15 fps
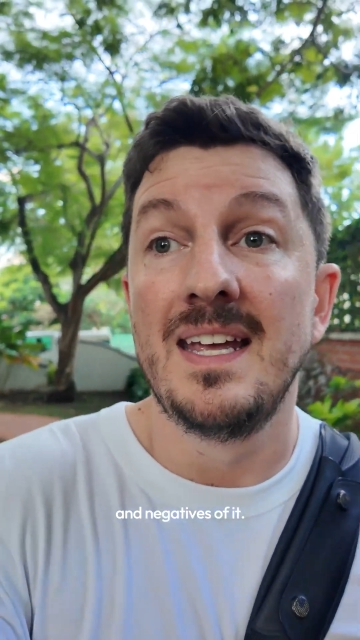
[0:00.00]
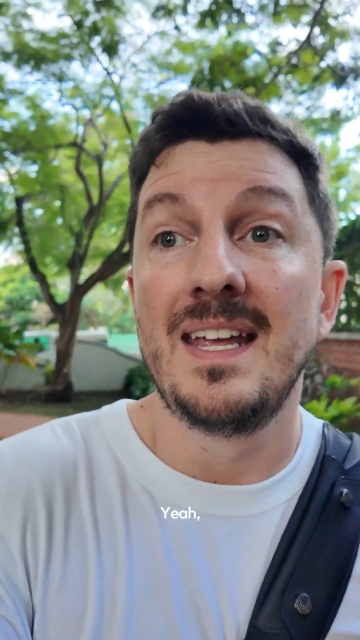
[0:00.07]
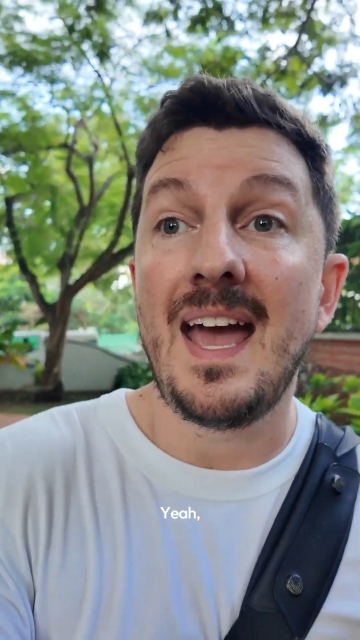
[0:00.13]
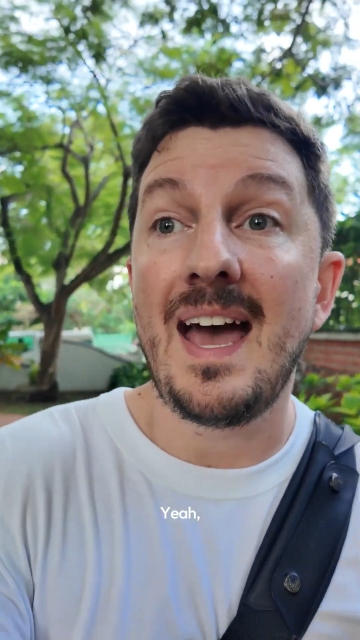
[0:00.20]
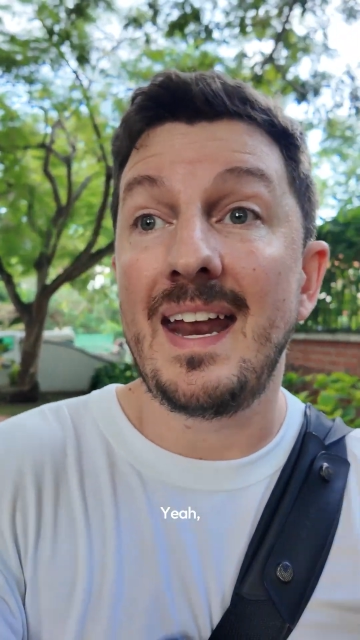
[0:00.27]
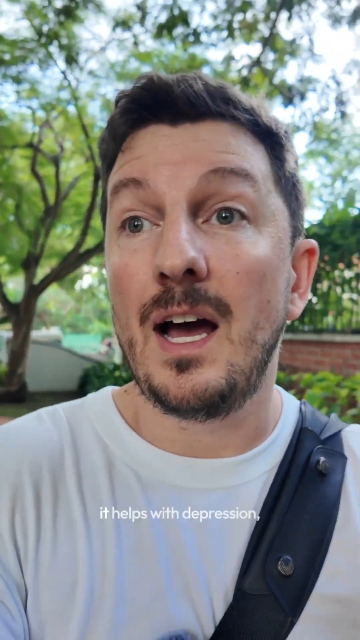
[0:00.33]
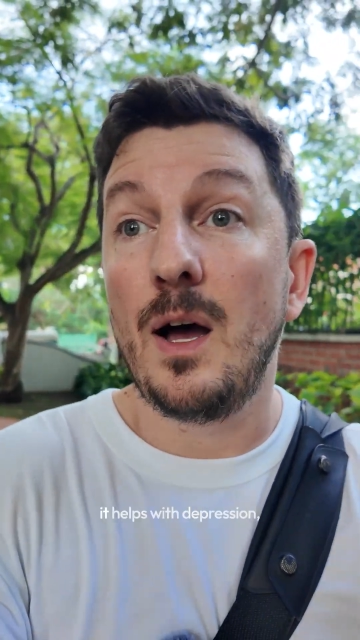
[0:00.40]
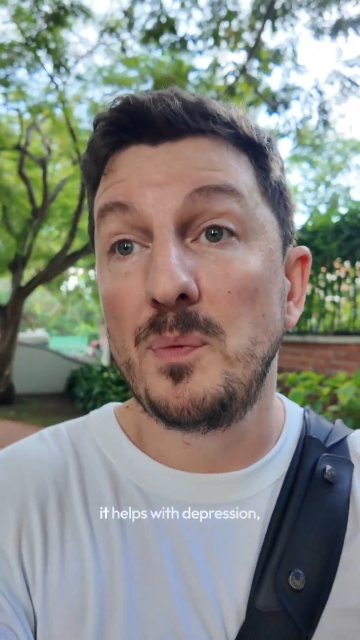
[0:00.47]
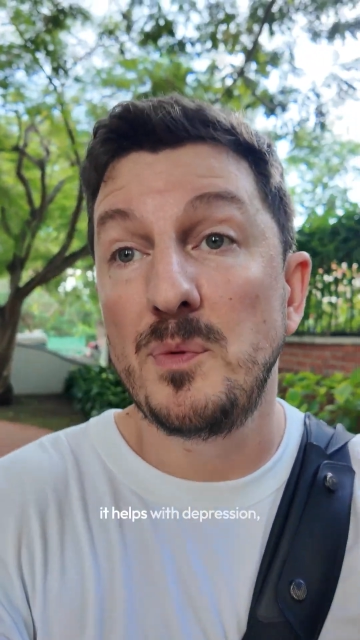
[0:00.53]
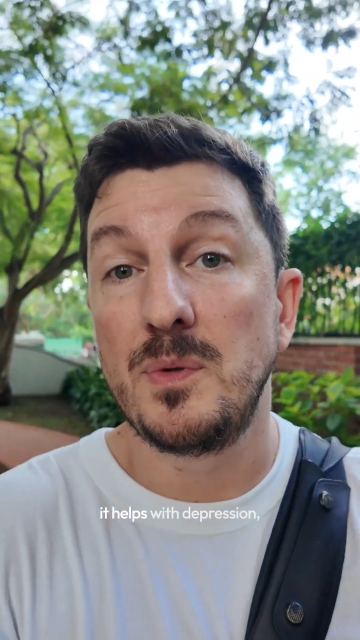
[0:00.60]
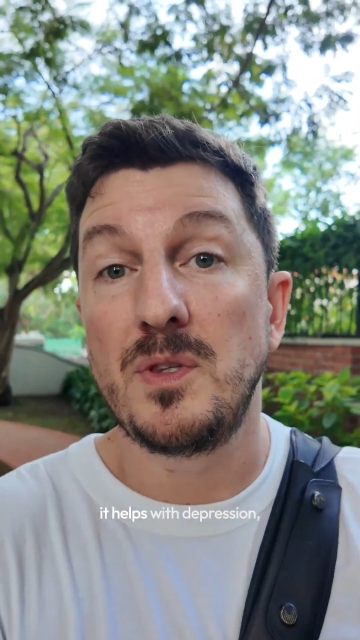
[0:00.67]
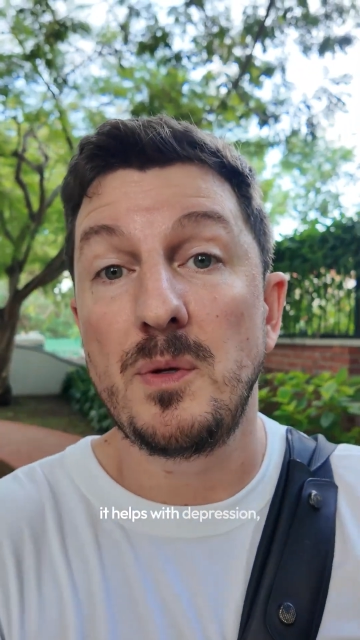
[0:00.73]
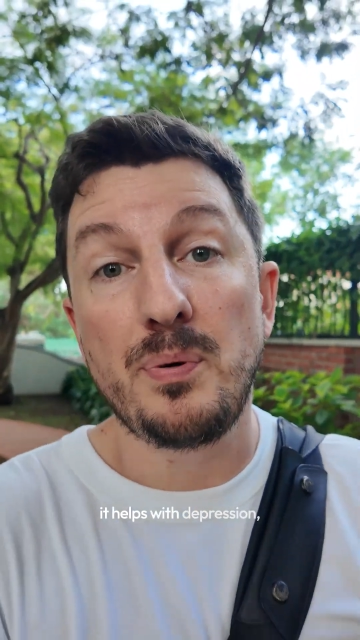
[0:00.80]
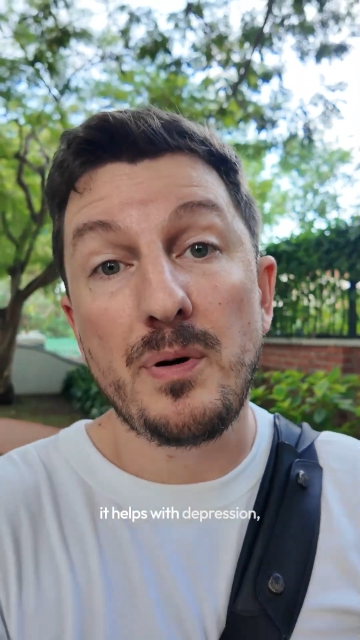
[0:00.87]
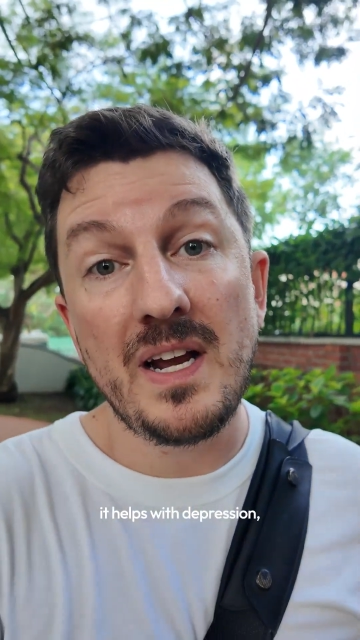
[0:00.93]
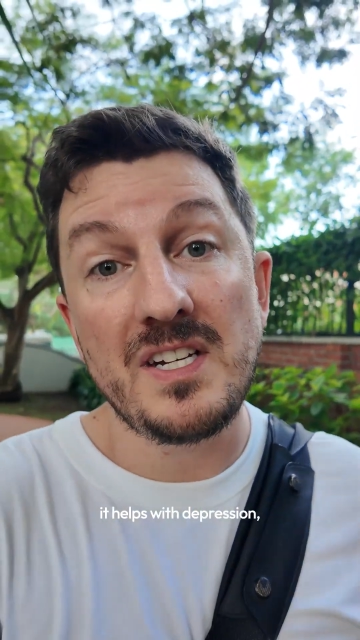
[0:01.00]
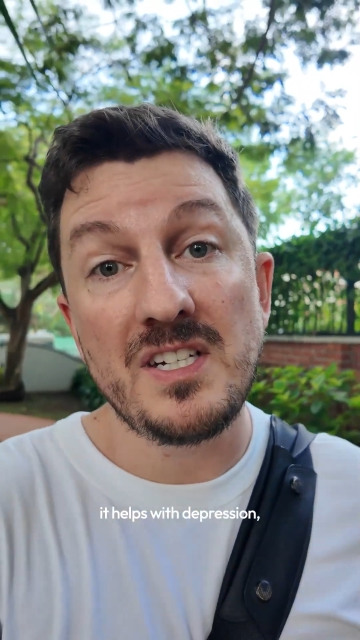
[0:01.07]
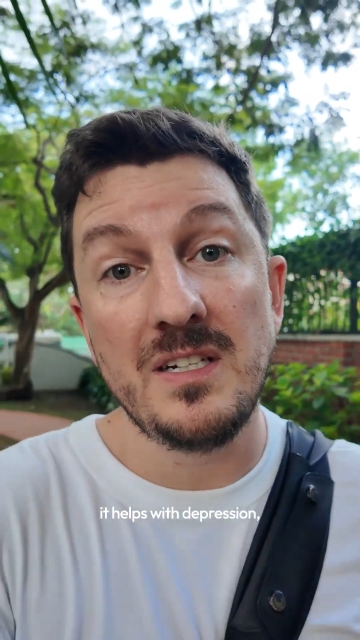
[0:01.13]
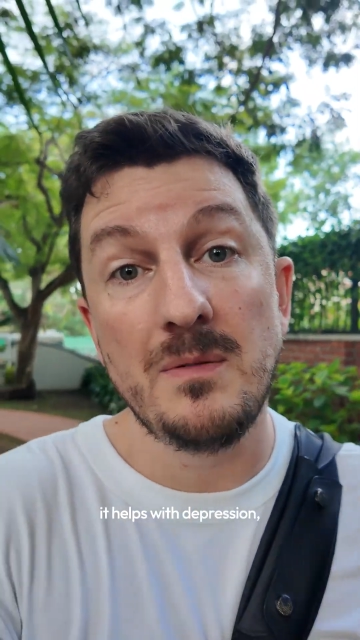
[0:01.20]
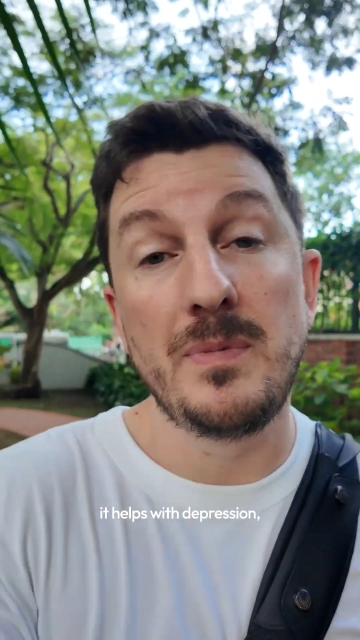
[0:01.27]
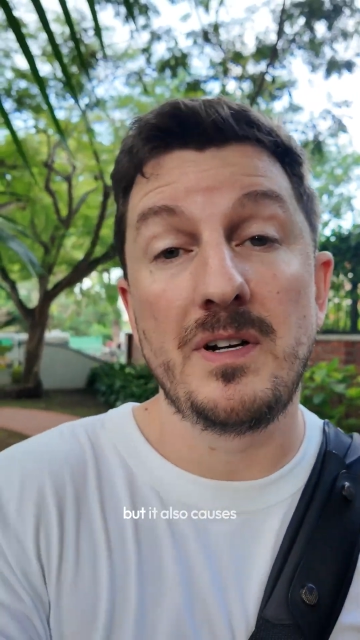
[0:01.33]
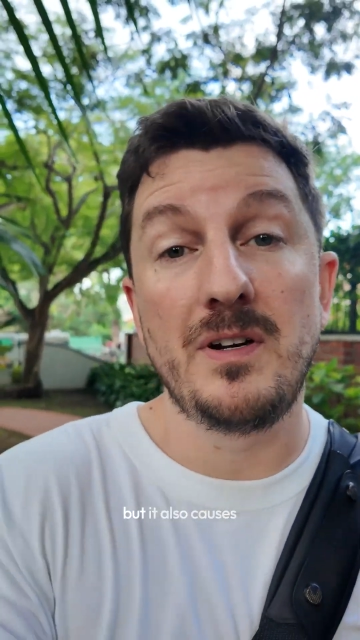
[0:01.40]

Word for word: Yeah, it helps with depression,